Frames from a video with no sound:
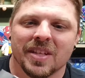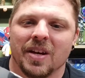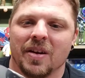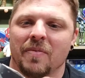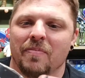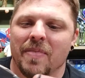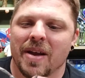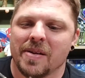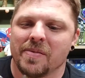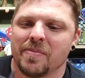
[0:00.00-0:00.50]

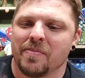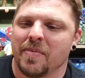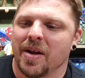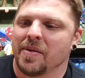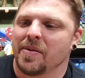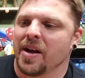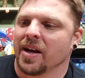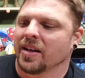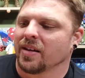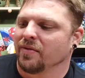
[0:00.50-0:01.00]

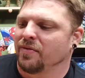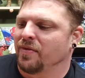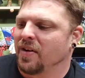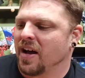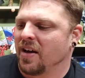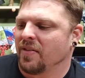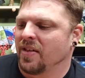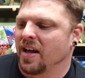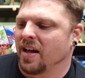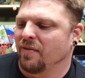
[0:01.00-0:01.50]
Maybe I can
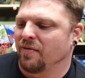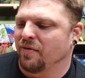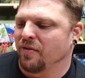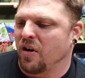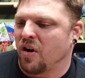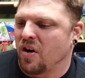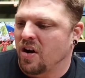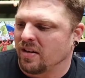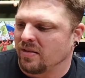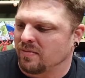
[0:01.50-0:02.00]
find that
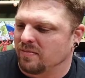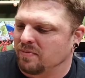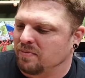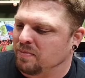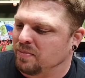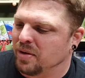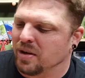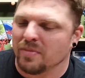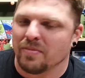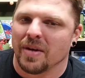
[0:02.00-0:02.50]
font and
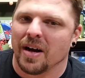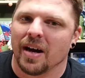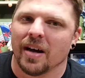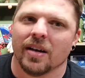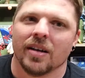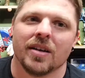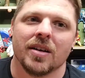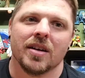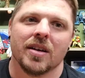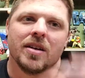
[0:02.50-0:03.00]
put my
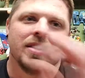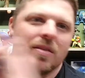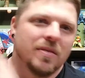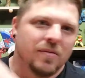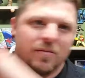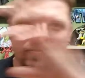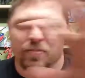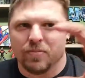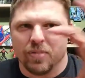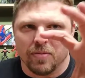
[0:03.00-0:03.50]

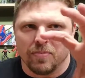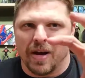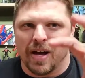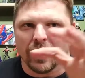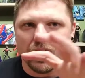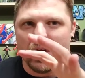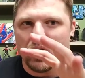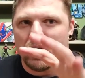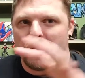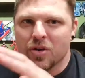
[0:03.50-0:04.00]

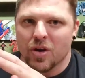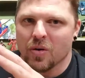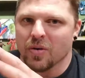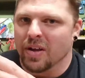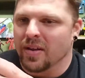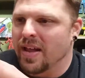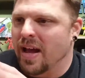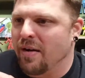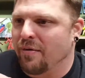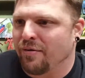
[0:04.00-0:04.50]
logo
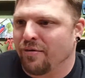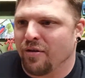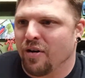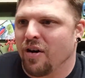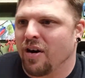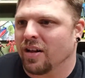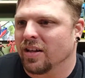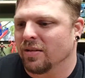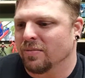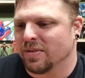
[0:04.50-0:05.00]
in that
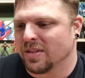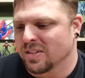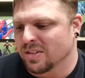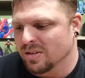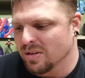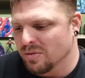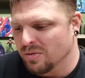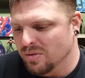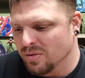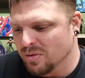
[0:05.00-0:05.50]
font. That'd be
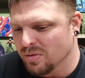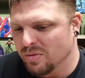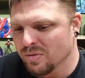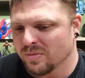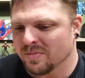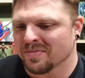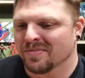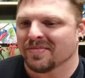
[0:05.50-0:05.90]
so cool.